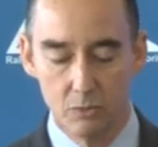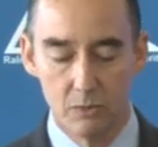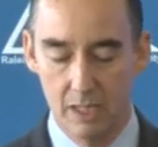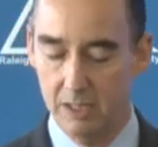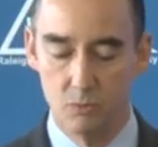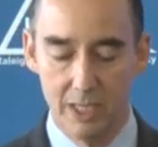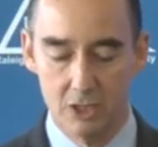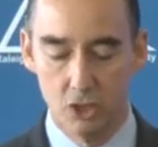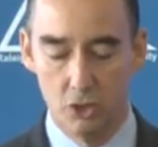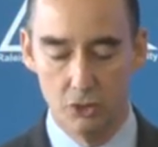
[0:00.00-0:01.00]
a
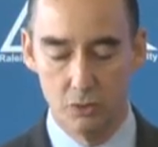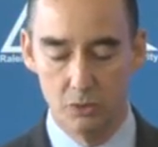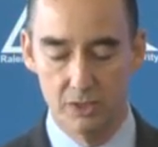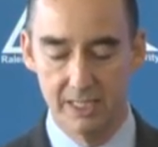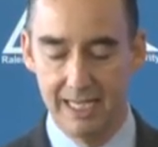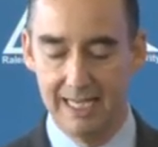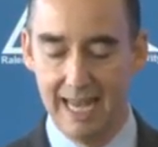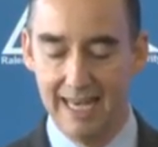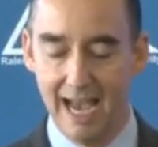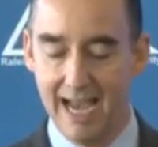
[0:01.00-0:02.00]
rich cultural scene,
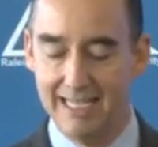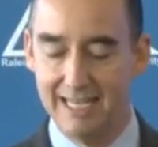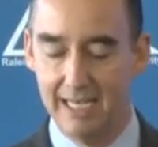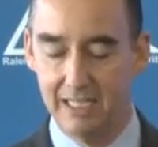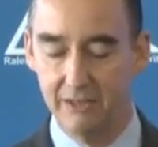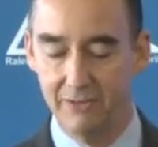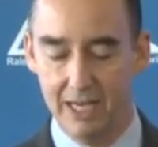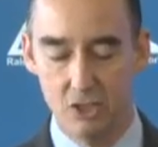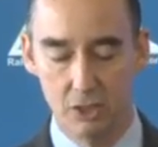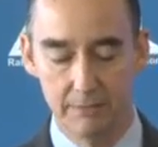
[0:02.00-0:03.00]
and high-tech
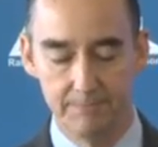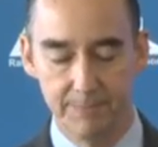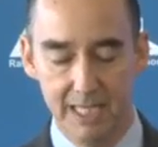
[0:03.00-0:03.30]
innovation,